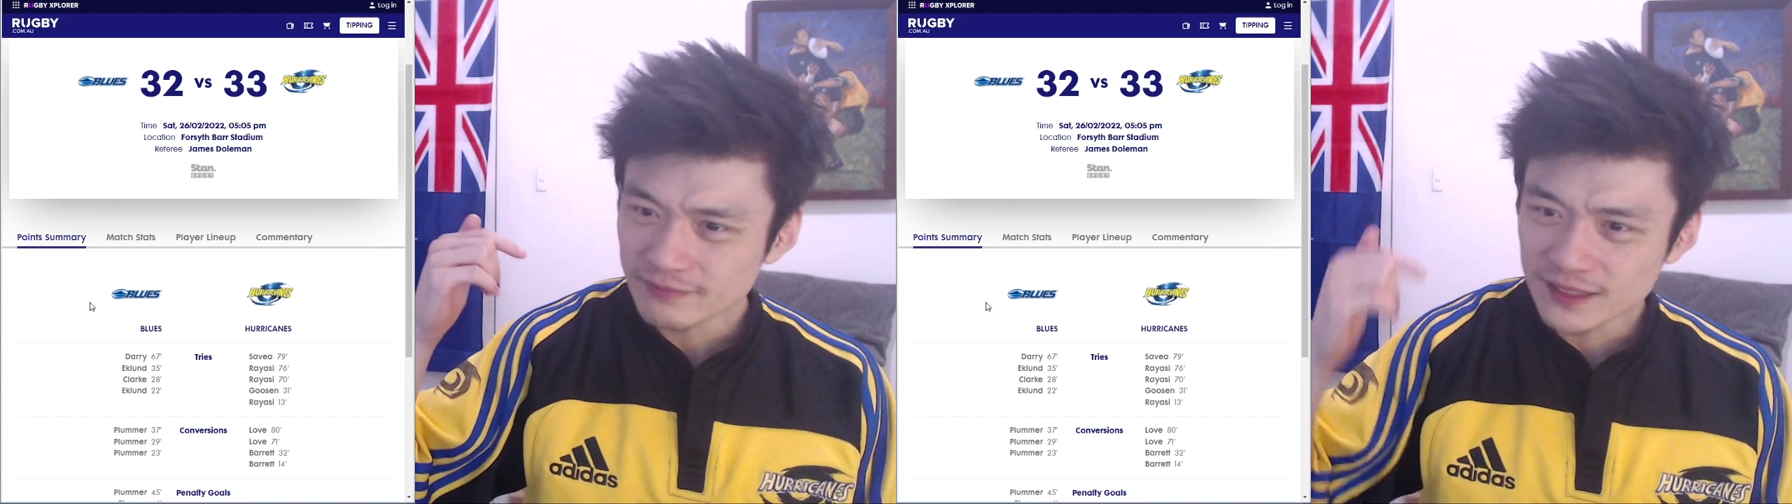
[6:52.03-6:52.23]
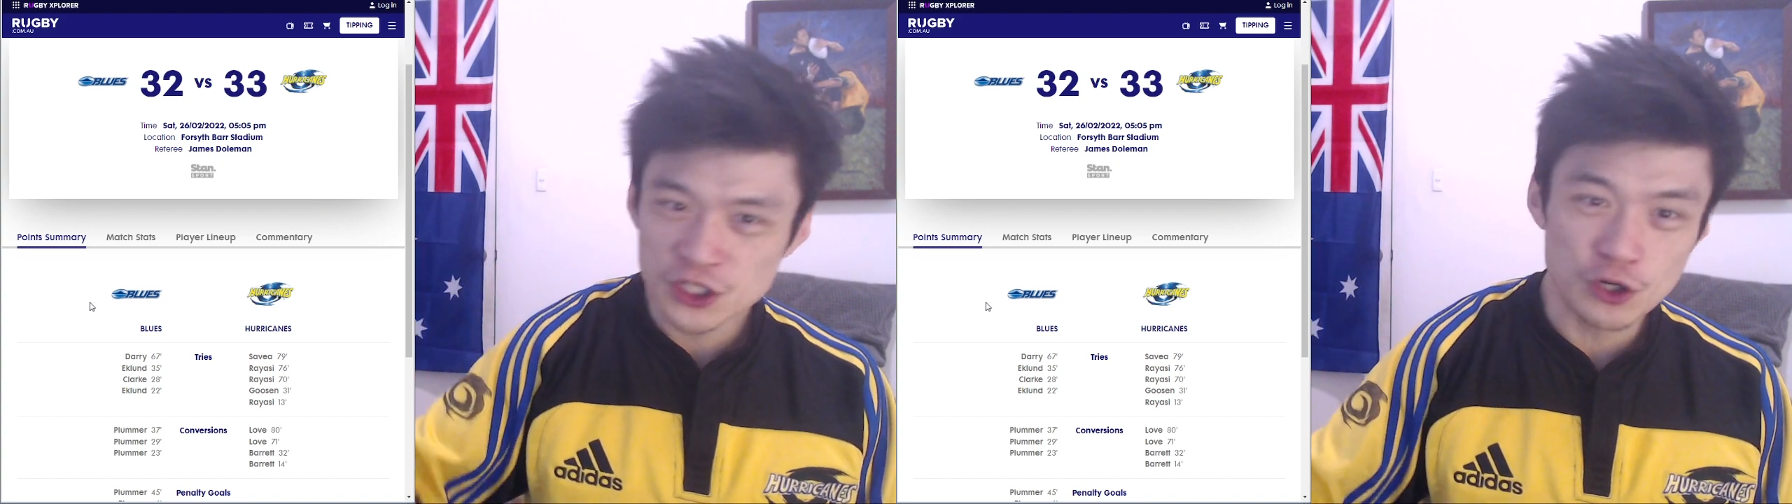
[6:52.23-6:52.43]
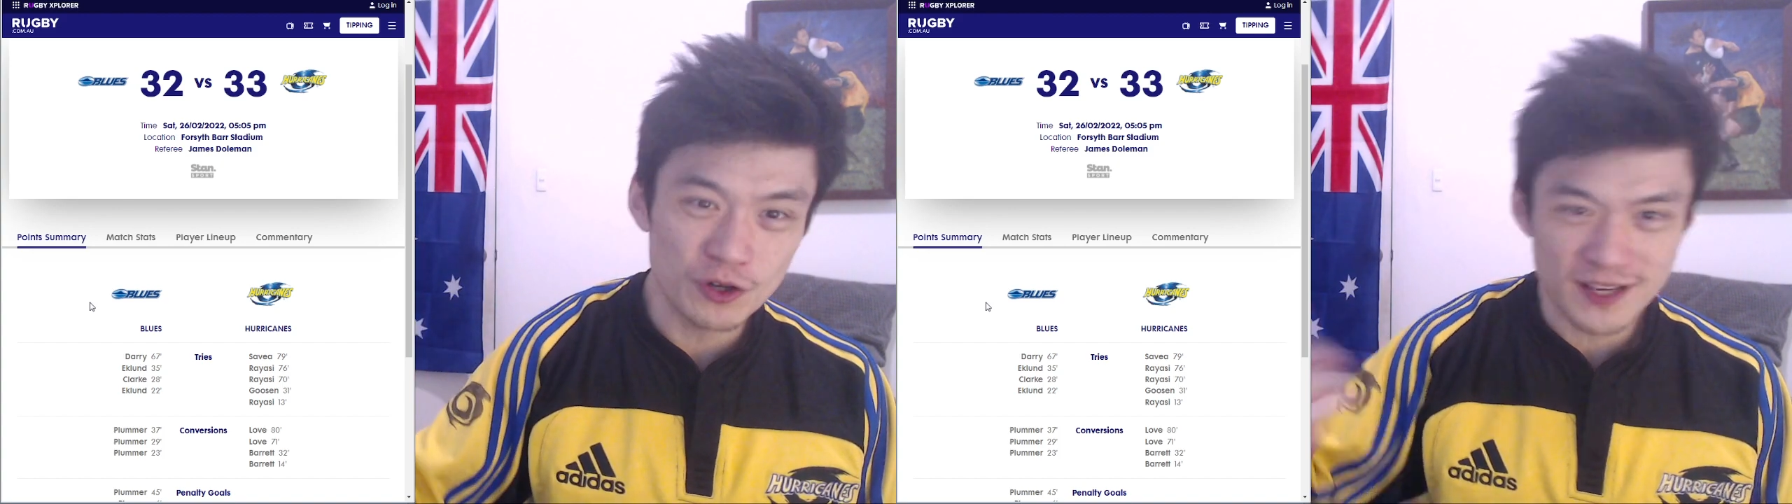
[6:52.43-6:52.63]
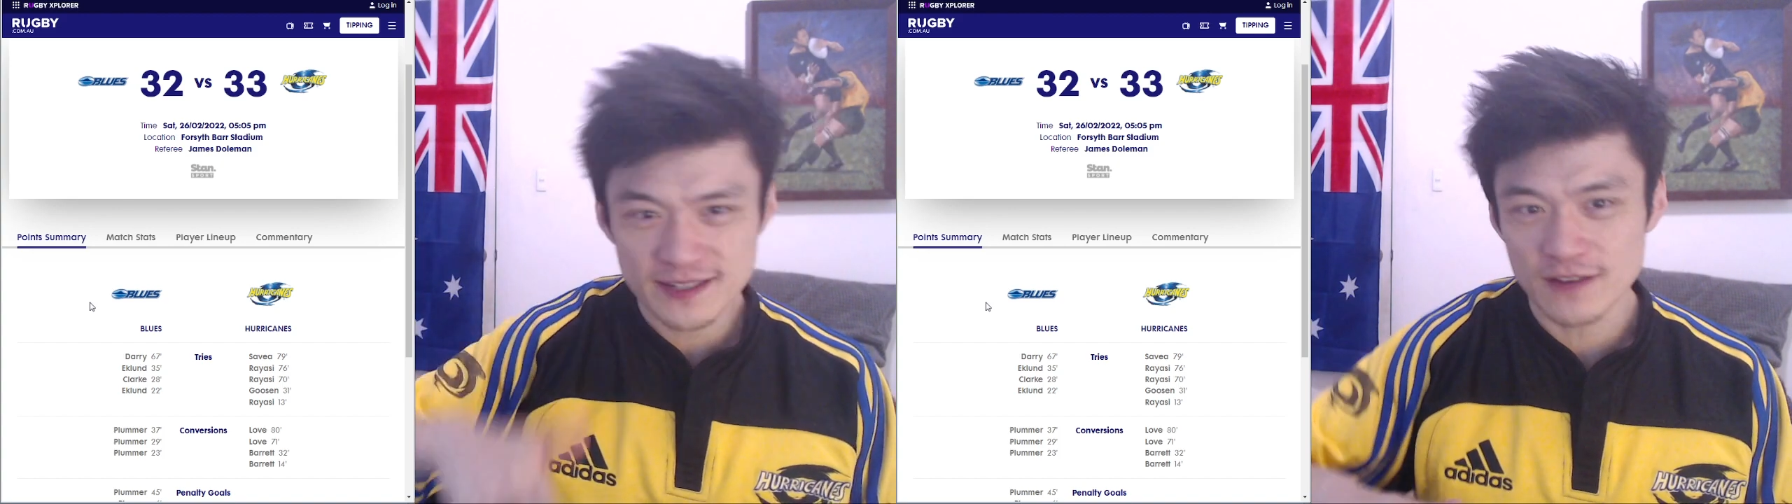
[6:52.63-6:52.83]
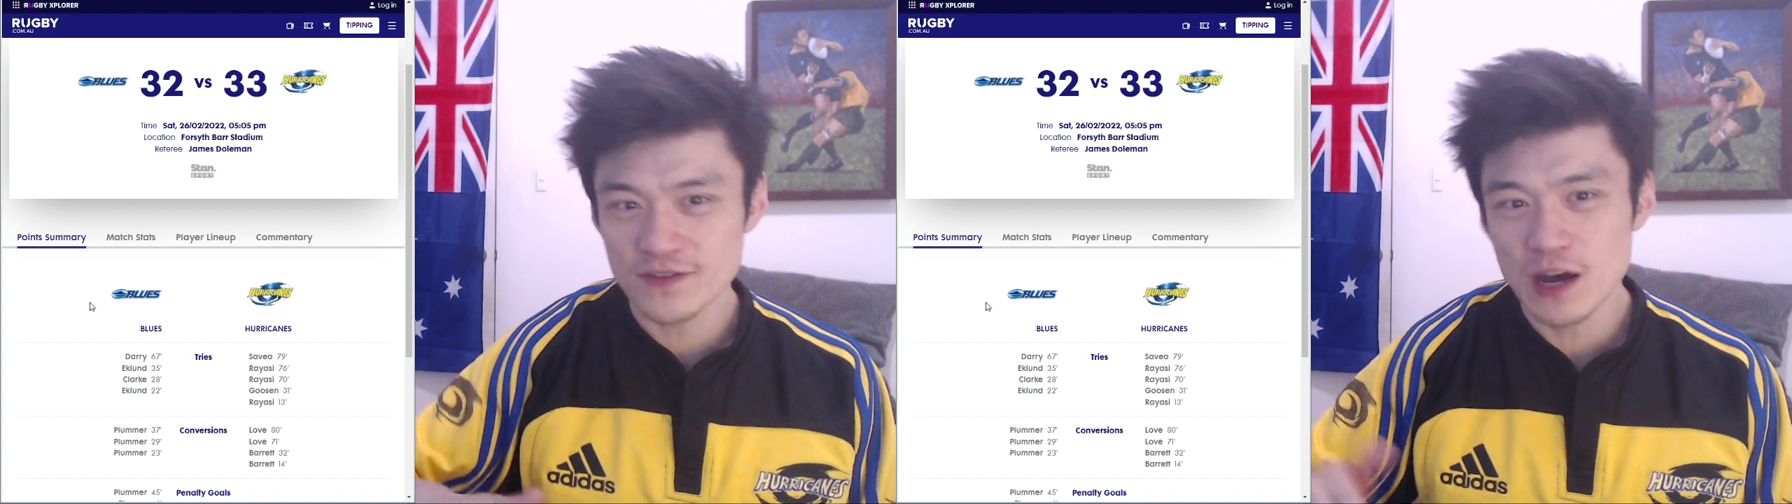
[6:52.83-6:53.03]
Julian
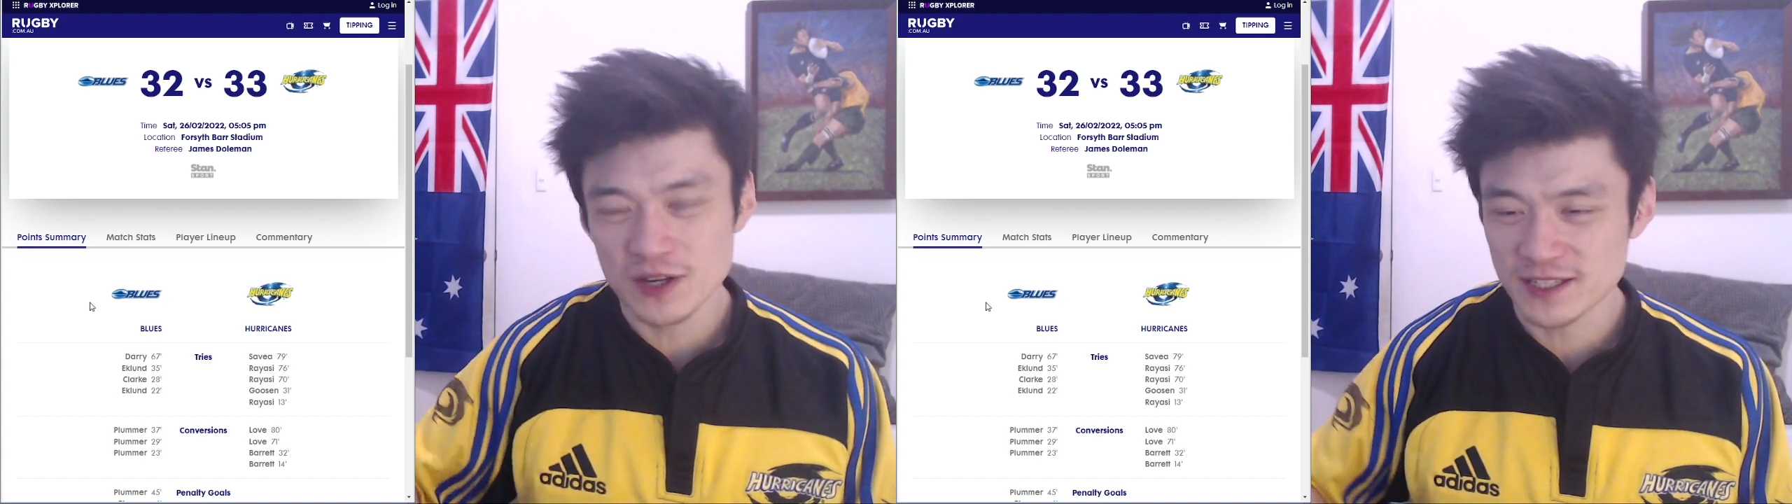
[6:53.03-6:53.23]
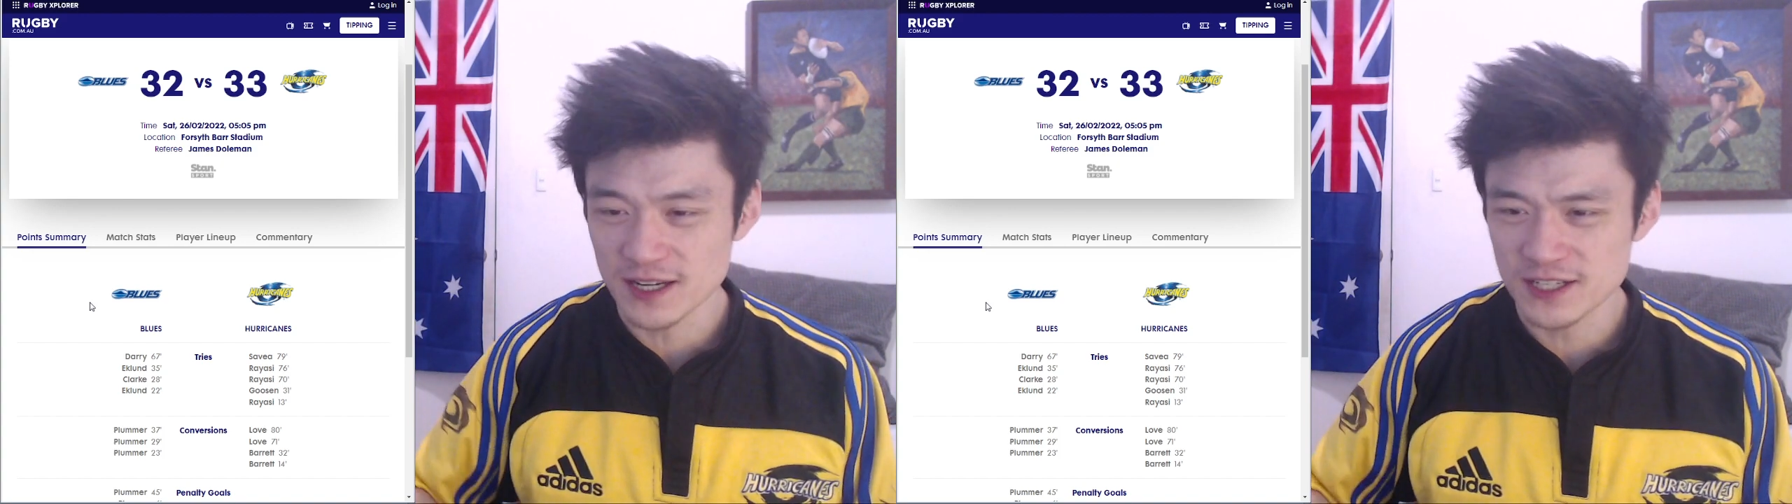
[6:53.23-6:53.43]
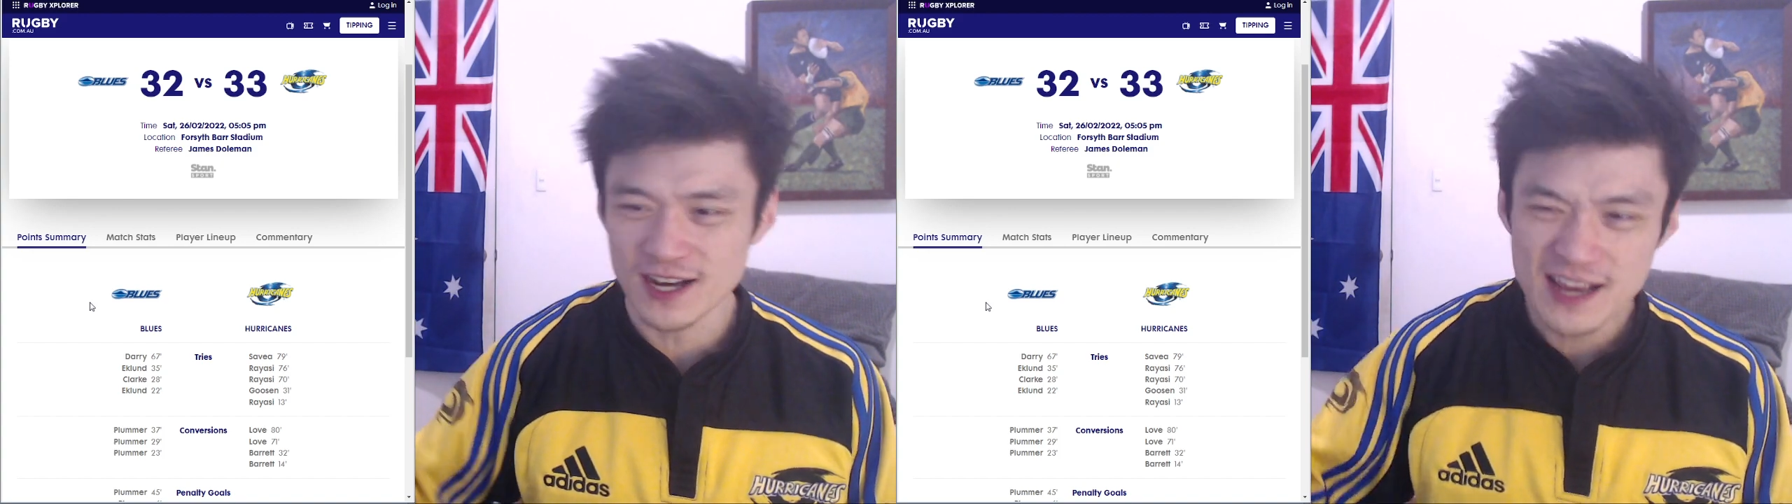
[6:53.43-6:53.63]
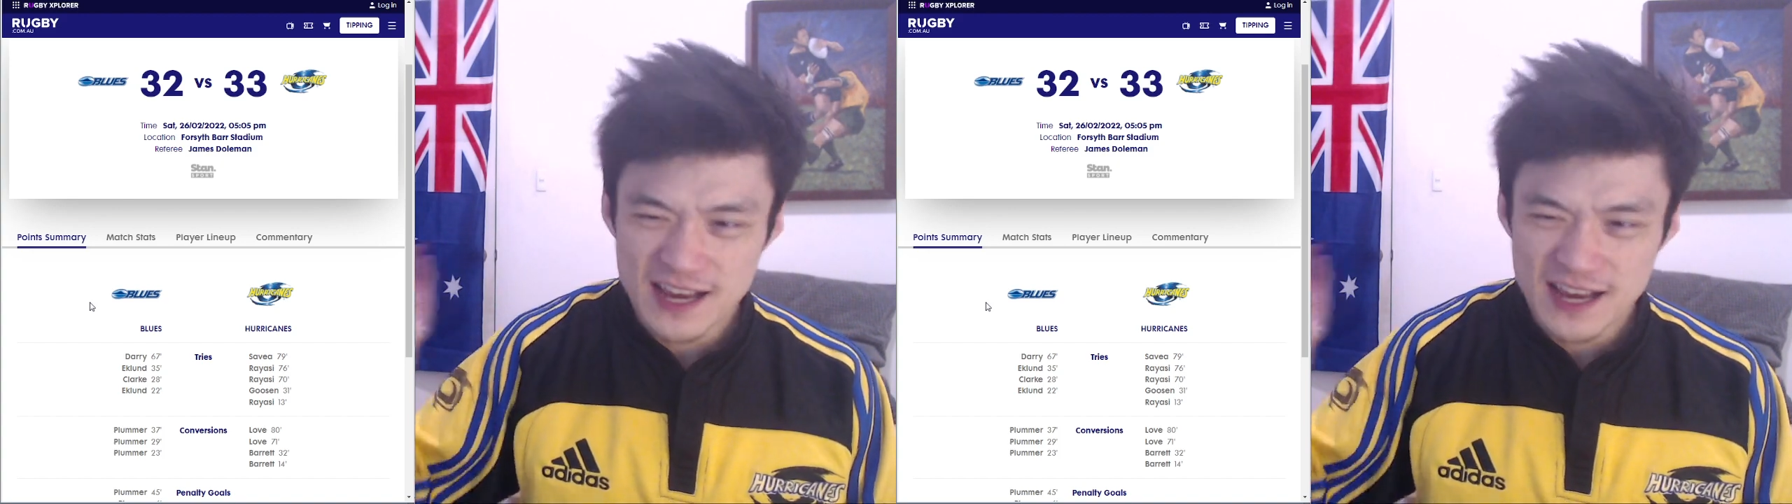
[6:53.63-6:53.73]
Savia was center,